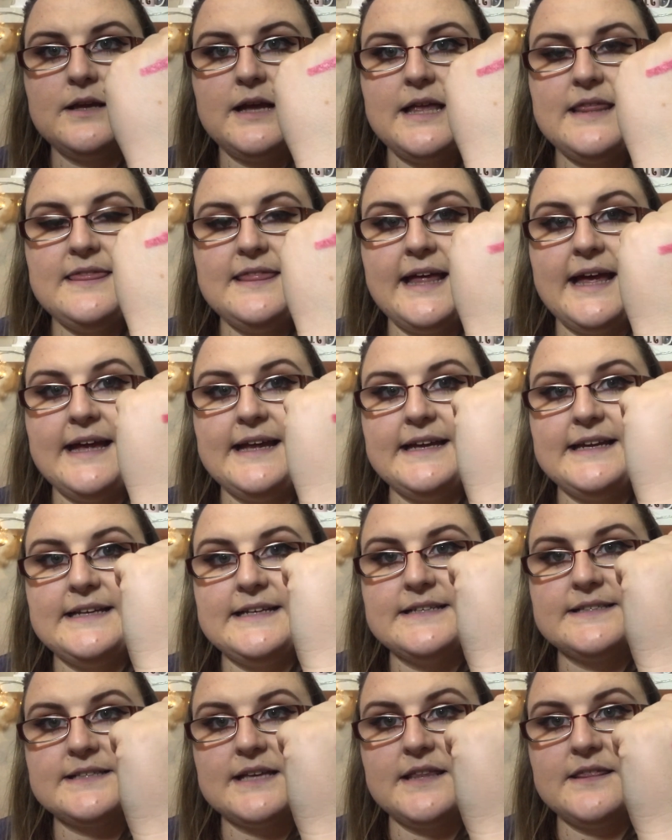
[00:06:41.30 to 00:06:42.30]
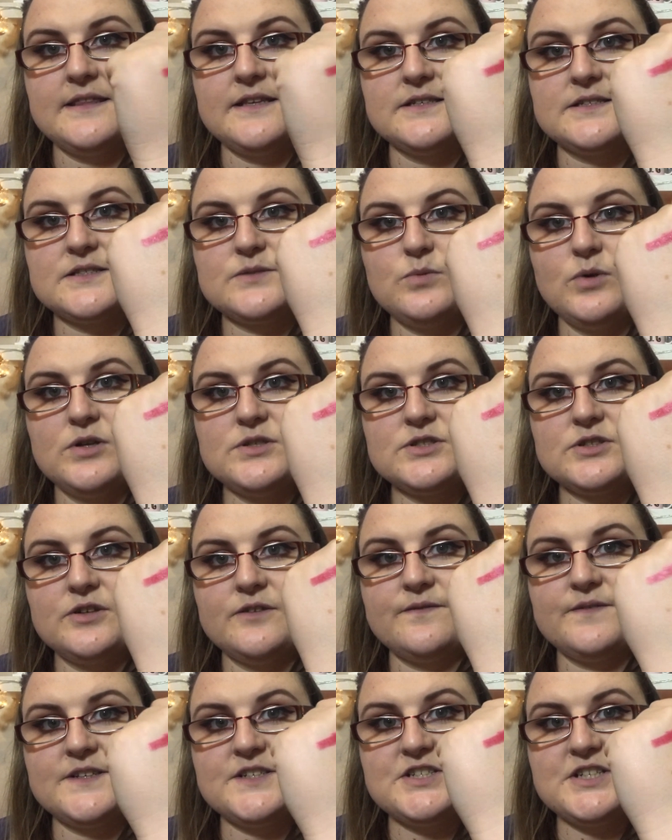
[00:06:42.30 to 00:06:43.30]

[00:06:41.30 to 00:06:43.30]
And that is the swatch of the